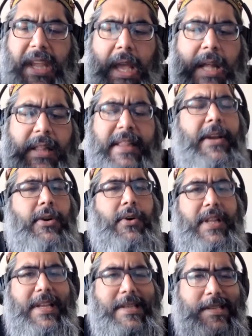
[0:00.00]

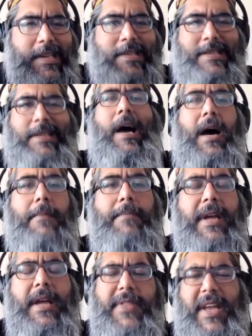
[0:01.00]
literalist Islam
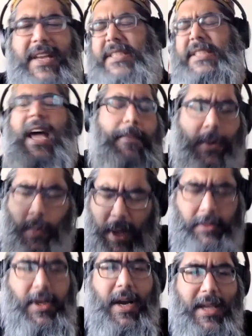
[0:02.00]
that has now been well
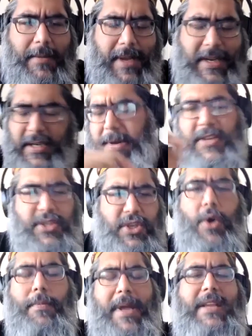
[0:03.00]
documented by
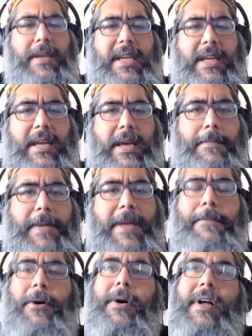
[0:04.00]
so many
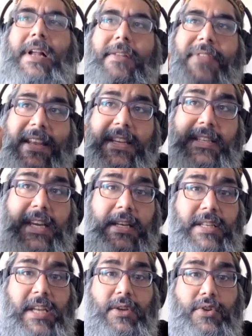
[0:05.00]
people that has
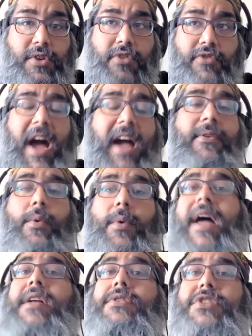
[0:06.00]
continued to drive a
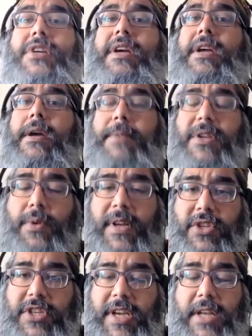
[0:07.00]
wedge between
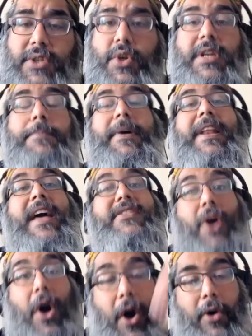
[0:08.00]
Shia and Sunni, but
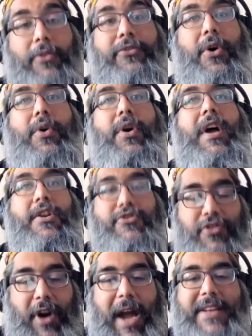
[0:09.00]
has also
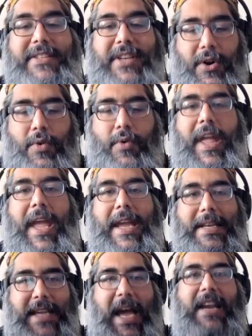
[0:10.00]
tried to
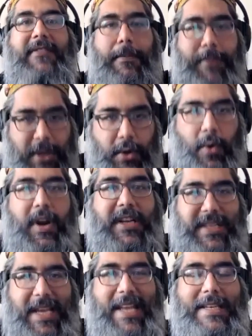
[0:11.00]
create kind of a
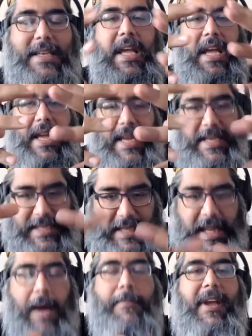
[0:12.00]
Puritan
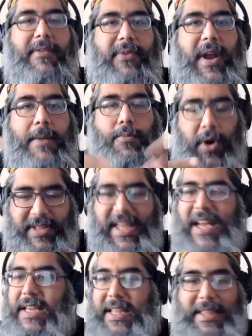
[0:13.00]
Islamic framework
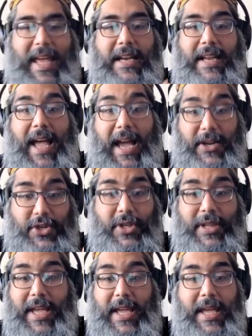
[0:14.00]
that
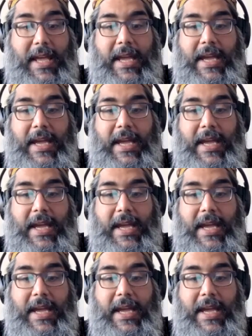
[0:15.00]
actually